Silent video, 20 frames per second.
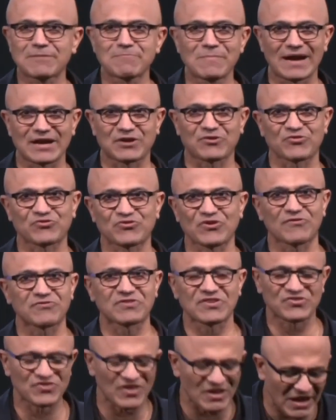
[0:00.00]
at Microsoft,
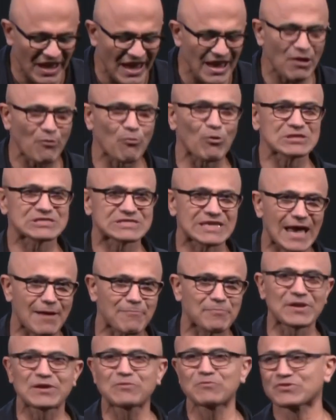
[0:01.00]
I say, hey, what's
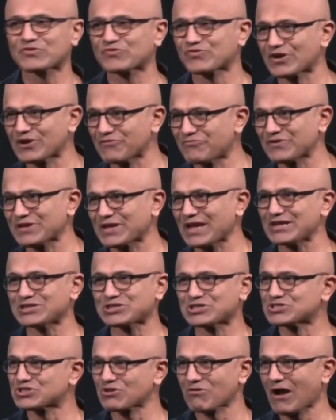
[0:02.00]
happening with
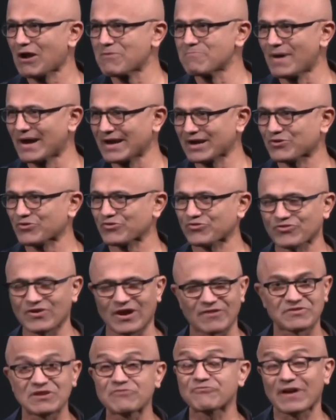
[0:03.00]
certifications around
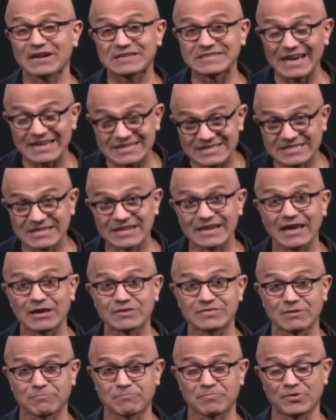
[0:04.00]
Microsoft? In fact, yesterday,
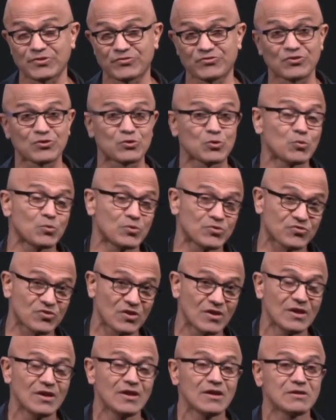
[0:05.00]
the person who was
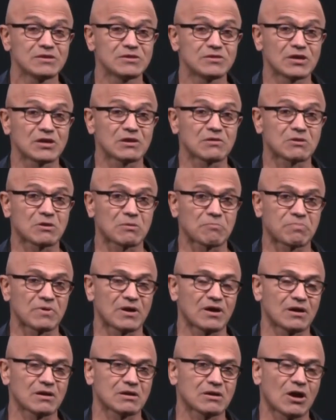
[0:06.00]
the
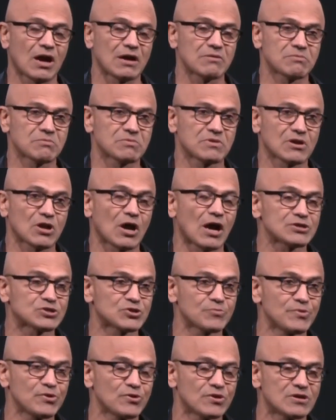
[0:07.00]

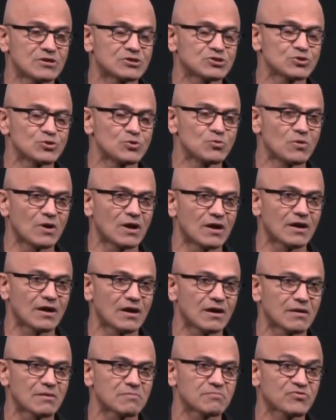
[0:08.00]
contributor
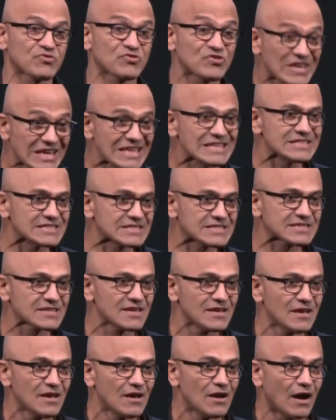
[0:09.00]
to Seeds
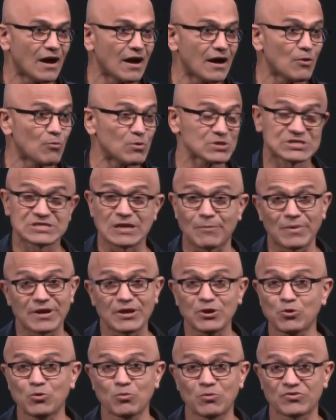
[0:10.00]
was
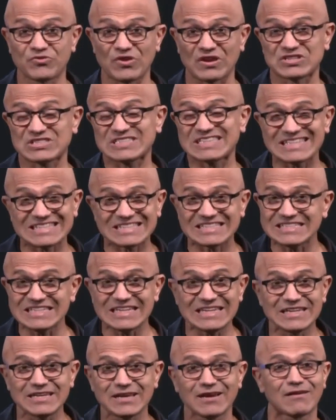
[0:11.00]
somebody who was at
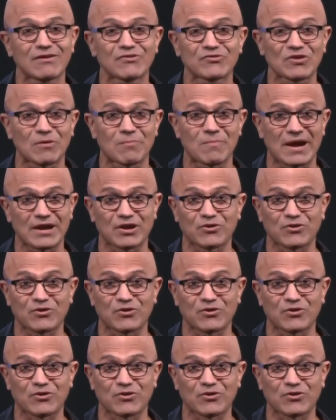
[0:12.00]
16 years a